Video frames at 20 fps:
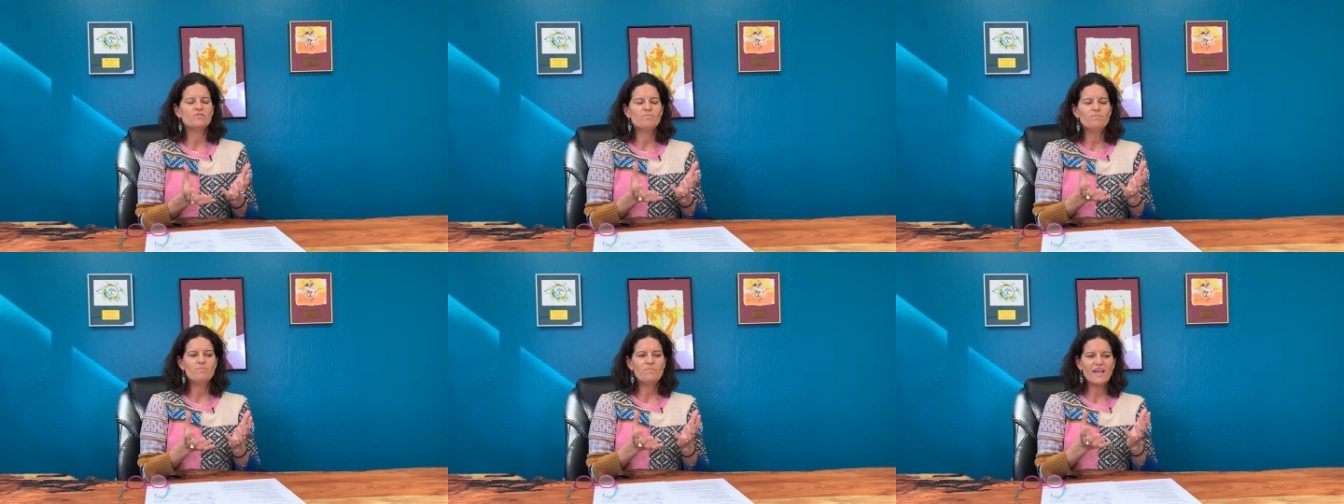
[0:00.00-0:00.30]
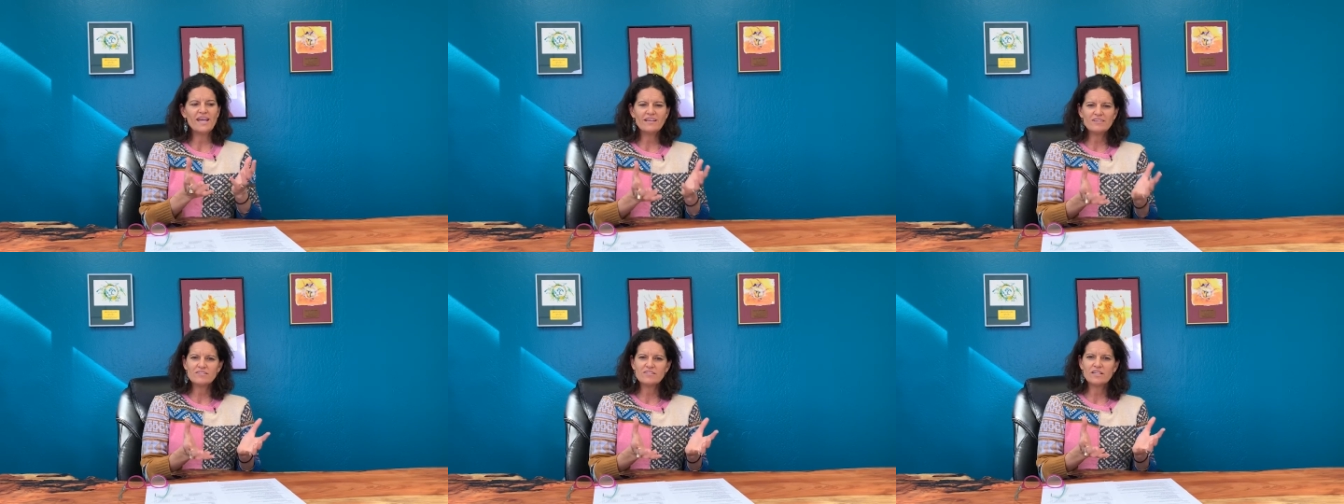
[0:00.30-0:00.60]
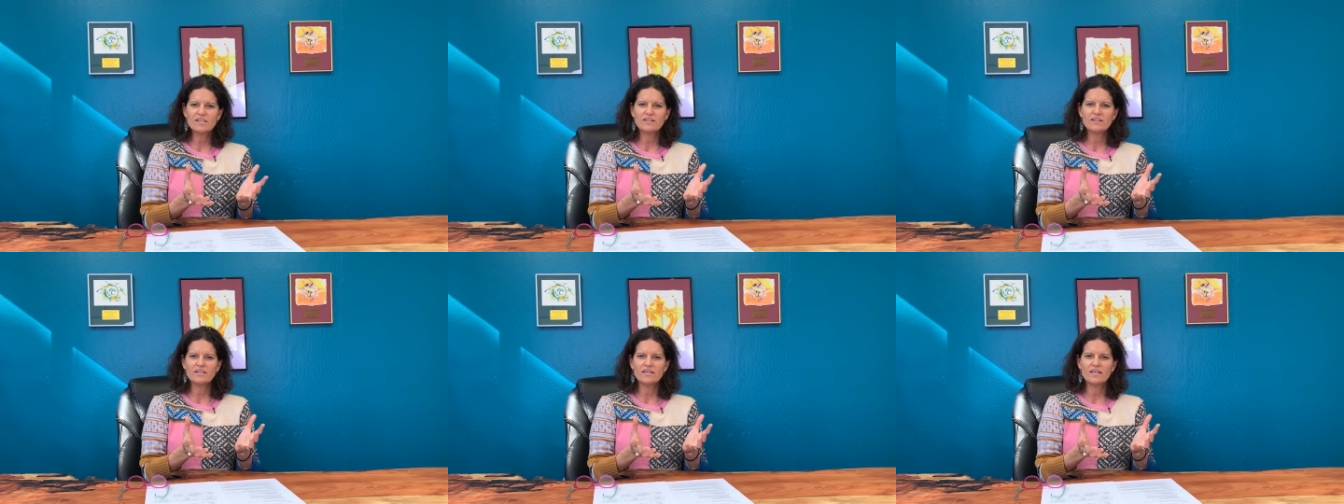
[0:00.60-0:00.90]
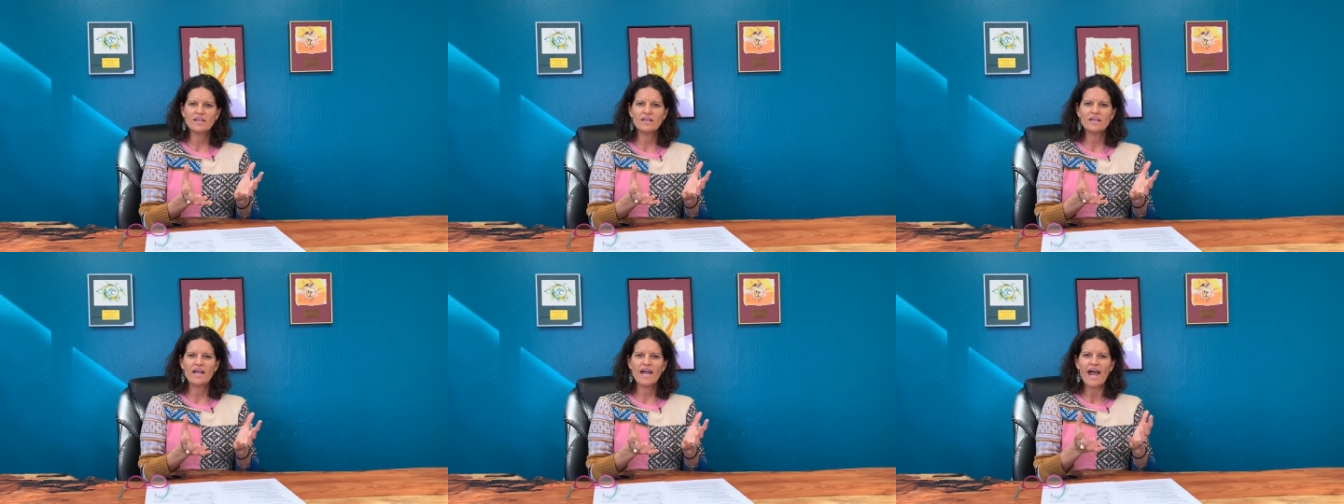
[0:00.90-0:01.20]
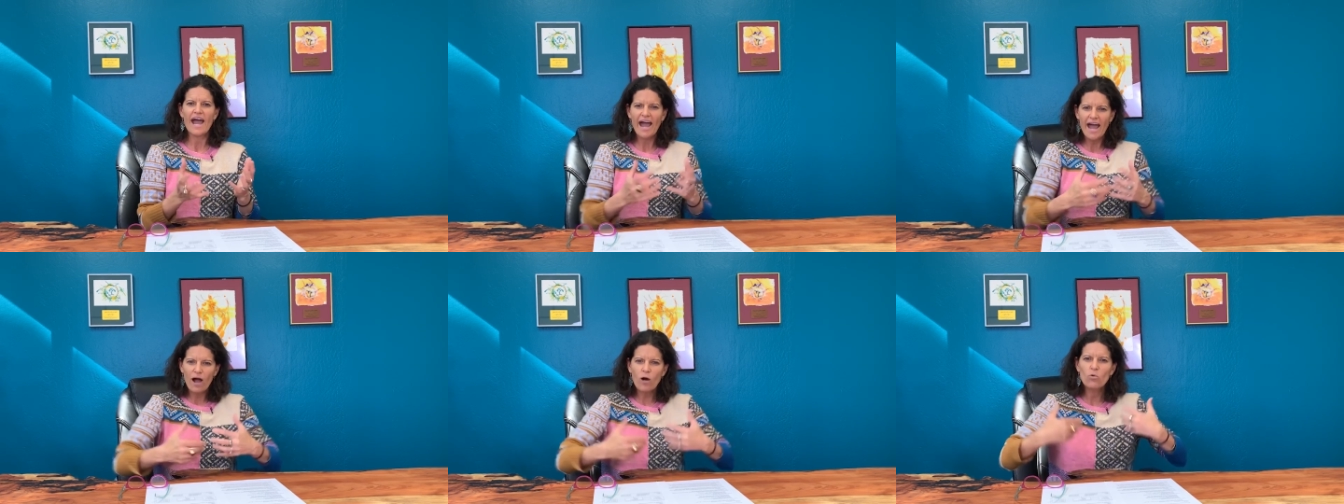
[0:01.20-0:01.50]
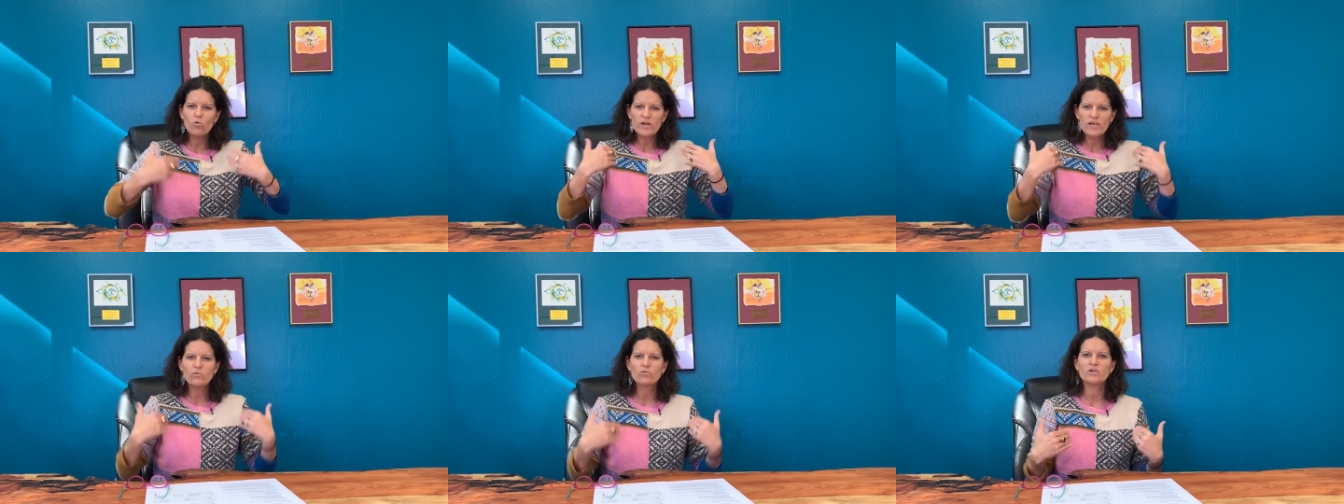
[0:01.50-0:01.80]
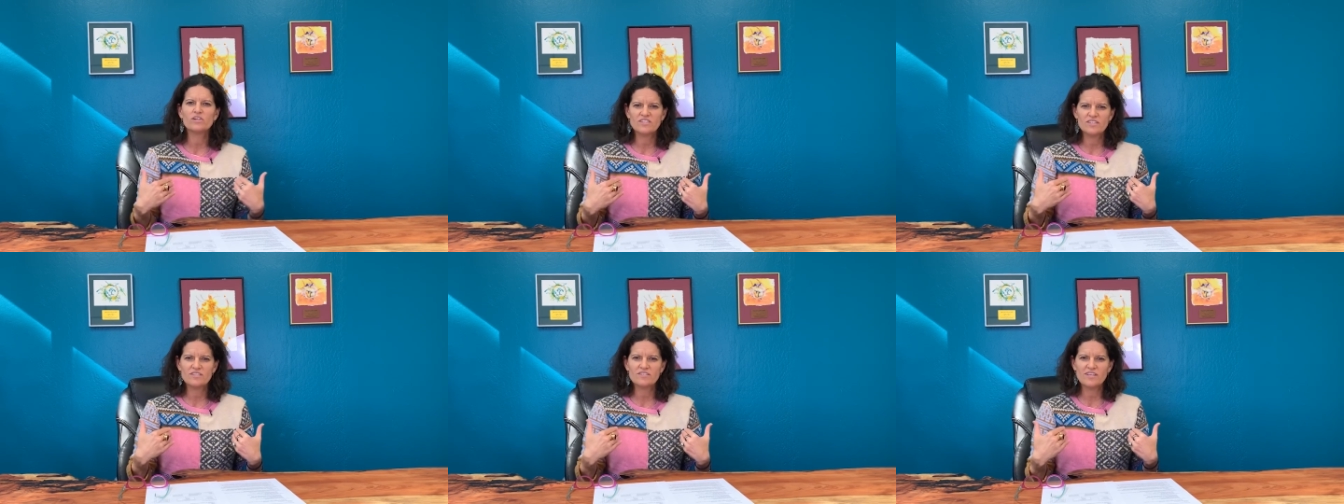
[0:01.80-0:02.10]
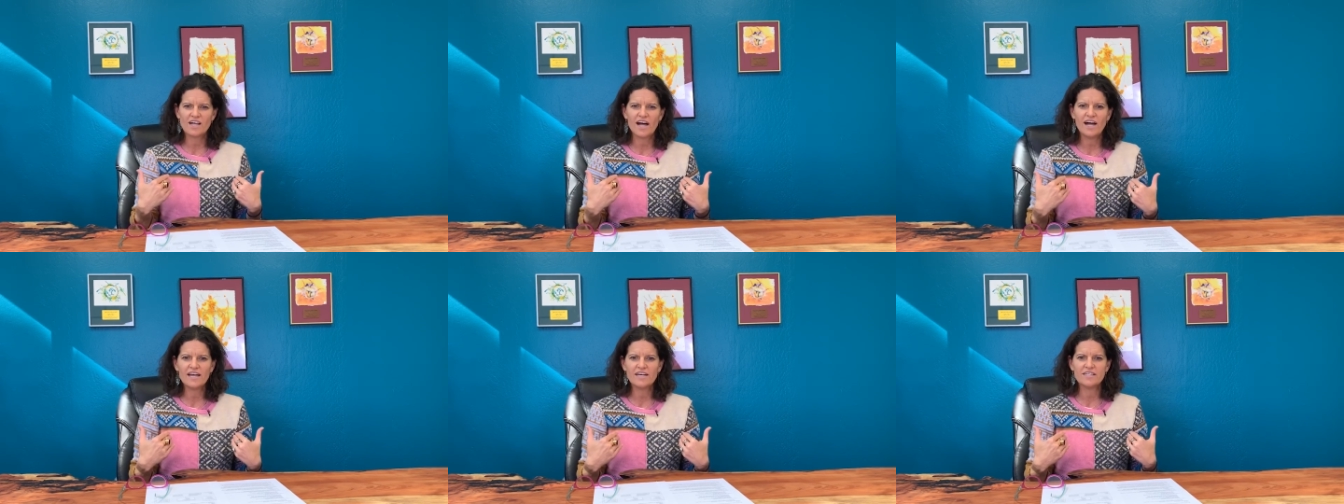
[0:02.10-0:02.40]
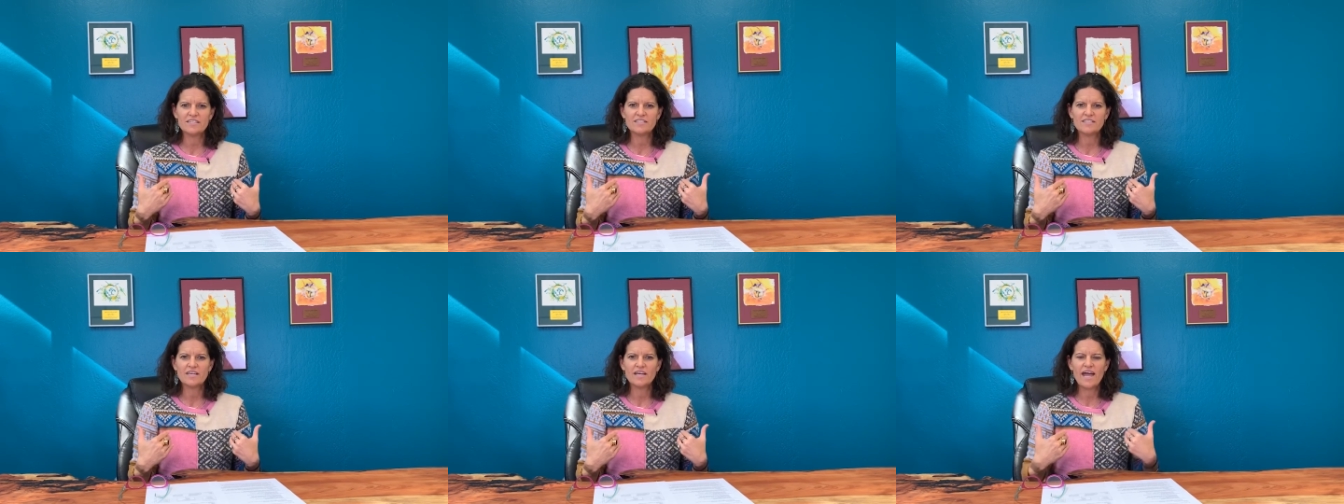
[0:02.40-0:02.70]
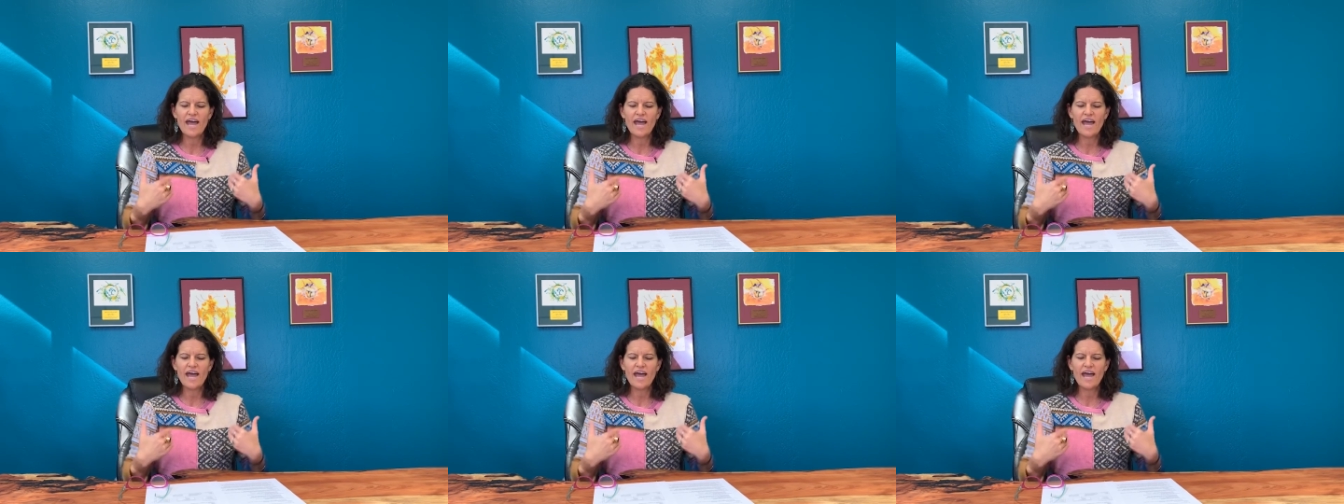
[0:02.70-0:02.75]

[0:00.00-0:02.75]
basically how we were designed,